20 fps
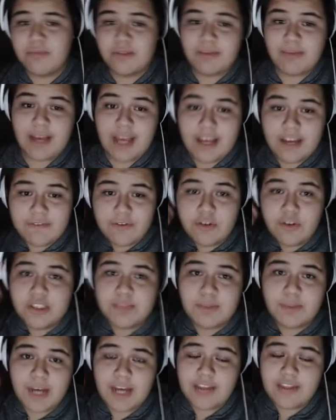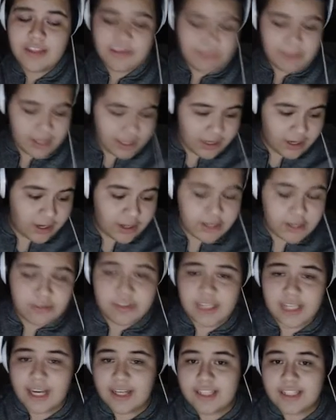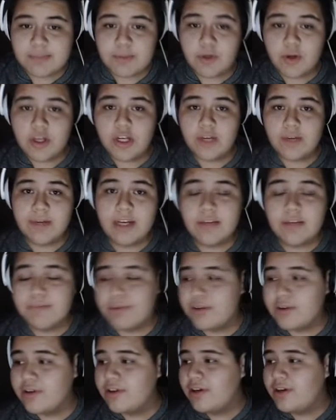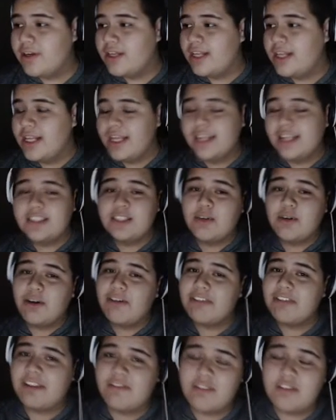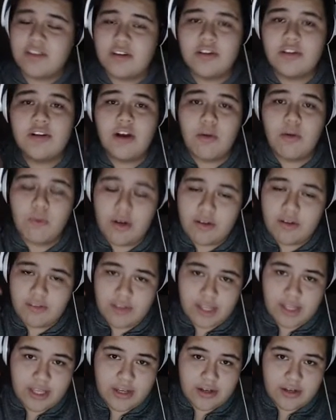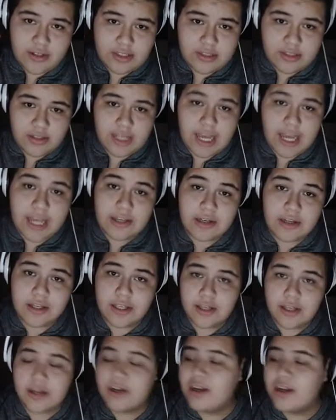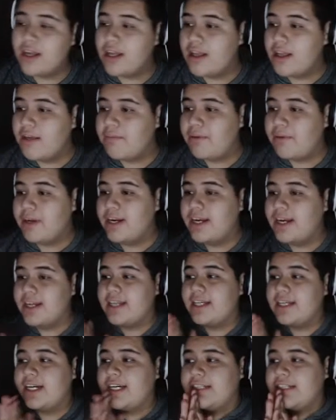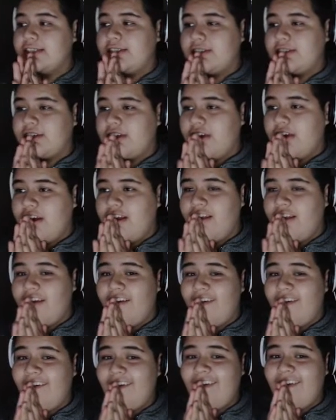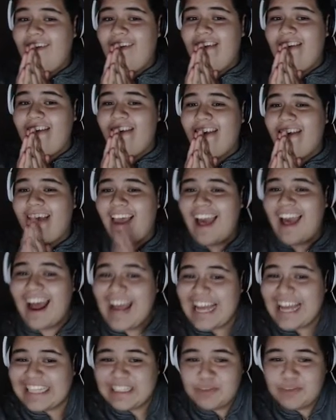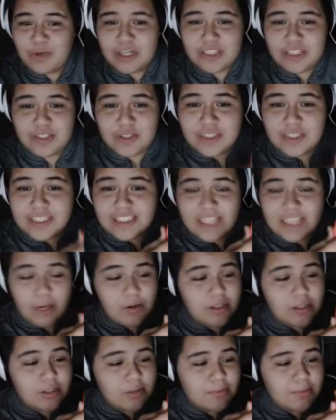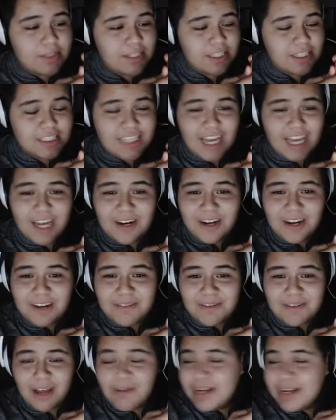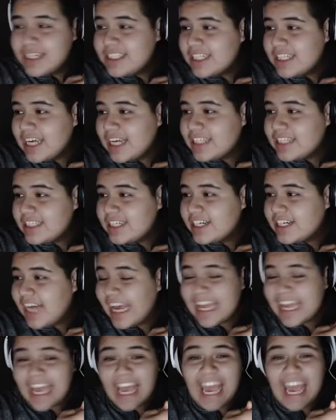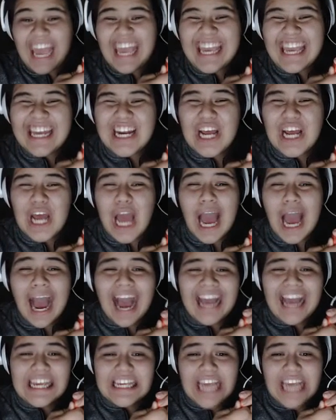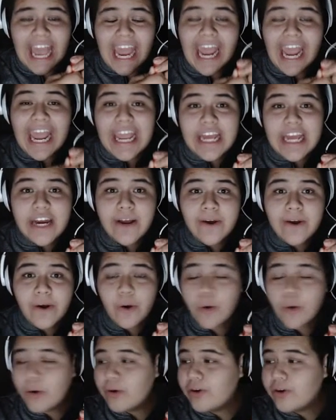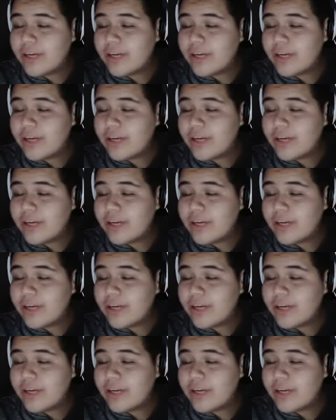volume with my headphones, but I think my audio jack is broken on my computer. And so I always have to turn down one of the ears so that I could hear. But, guys, I actually want to turn this down a little bit because I'm actually kind of scared. I hate